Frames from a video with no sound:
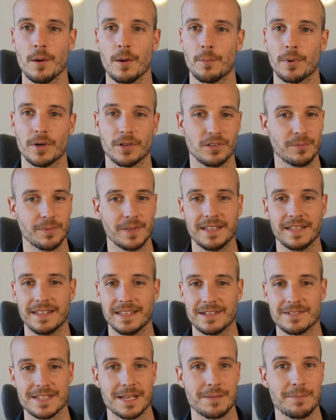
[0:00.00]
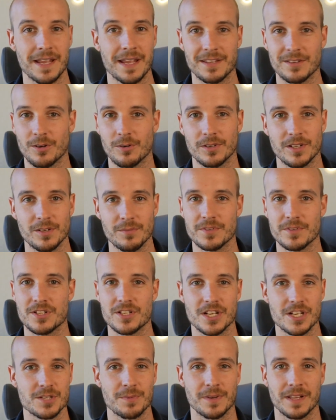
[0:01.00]
But ultimately, at the end, I was like, man, Tony, you've been
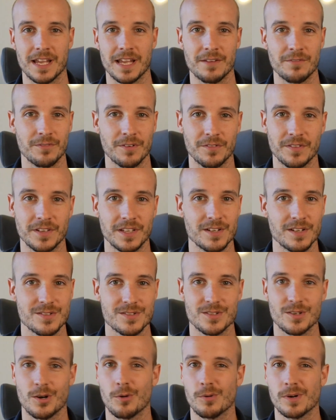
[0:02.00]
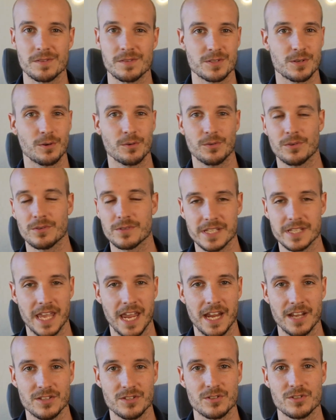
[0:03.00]
changing my life 15 years ago when I was going through this
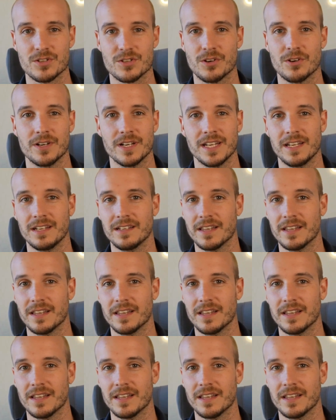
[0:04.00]
cancer journey.